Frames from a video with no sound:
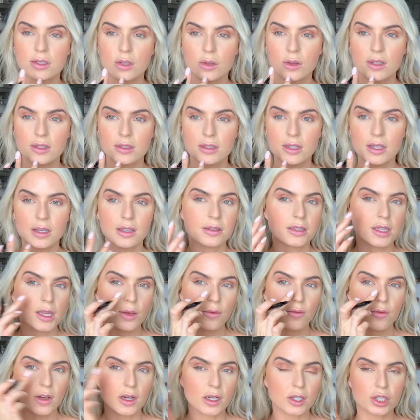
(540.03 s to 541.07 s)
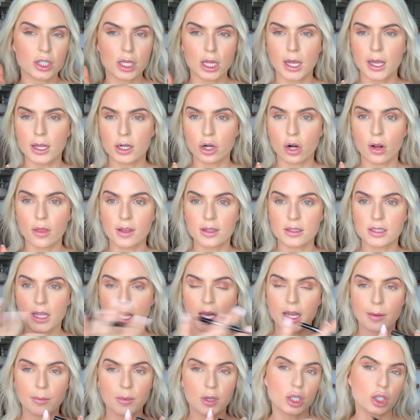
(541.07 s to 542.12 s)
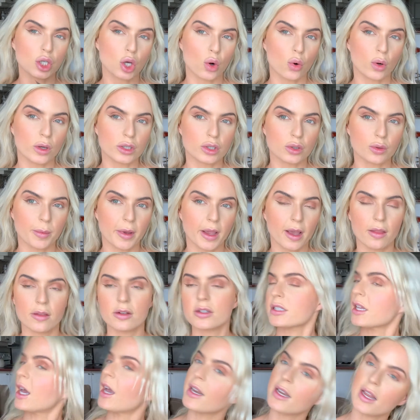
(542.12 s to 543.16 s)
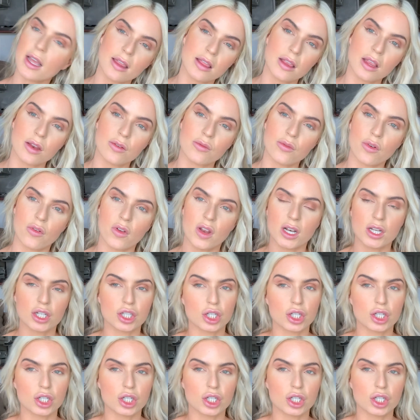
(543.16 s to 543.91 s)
this is the finished liner on this side. I'm going to go and do my other side and then finish